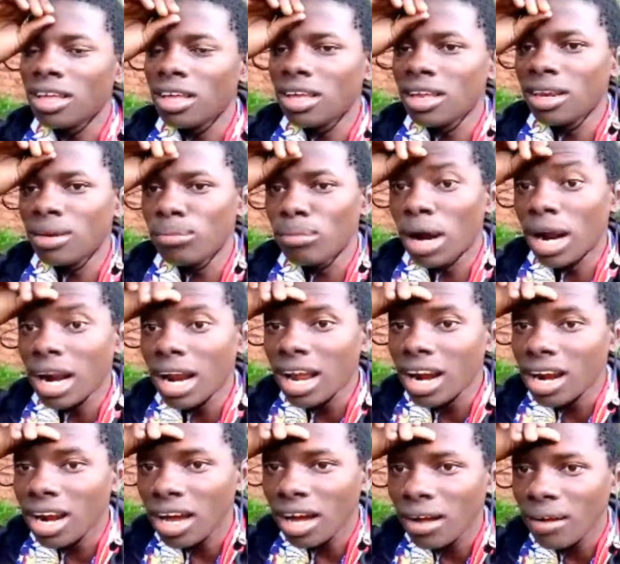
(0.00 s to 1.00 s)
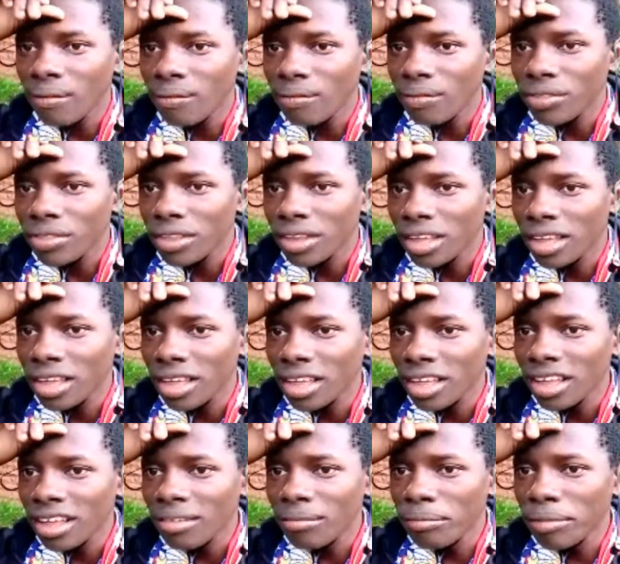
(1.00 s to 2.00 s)
in banana.
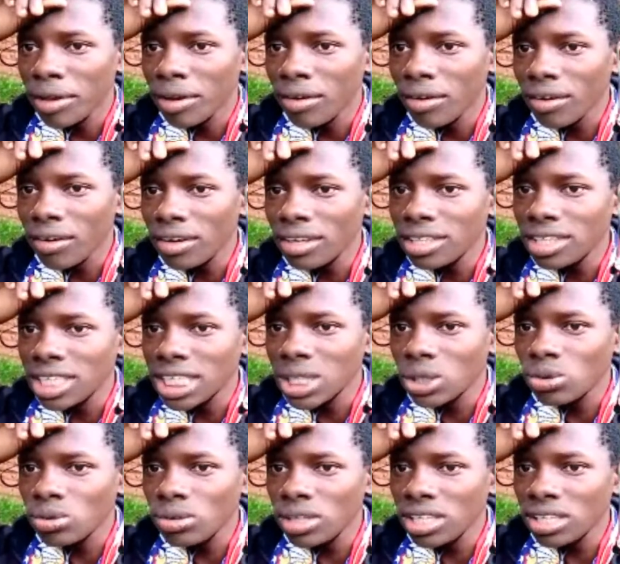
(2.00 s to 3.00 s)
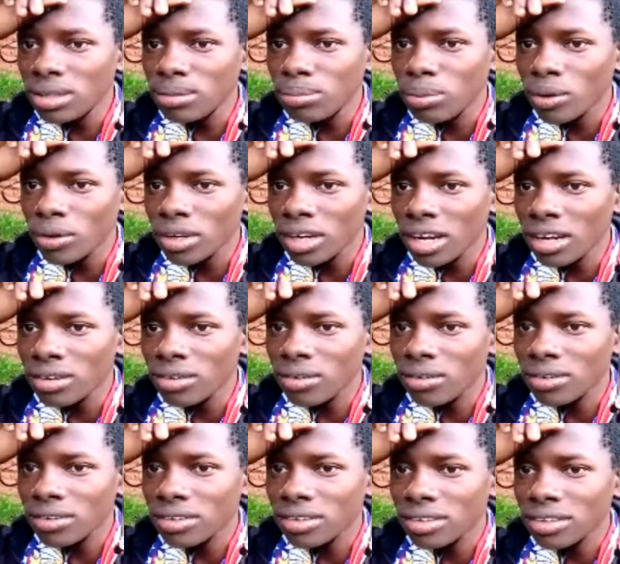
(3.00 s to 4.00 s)
The local sweet
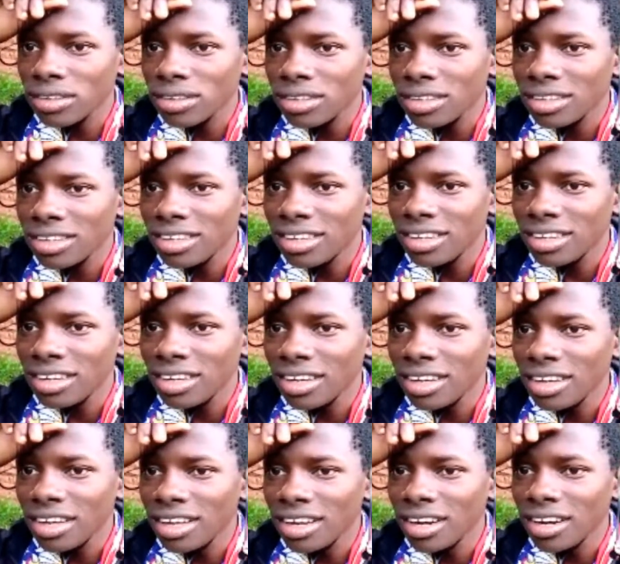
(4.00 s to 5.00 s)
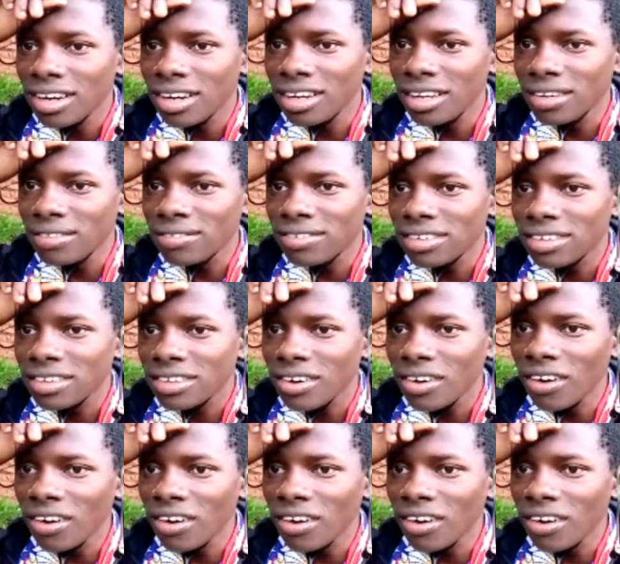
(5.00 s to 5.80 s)
potatoes. This.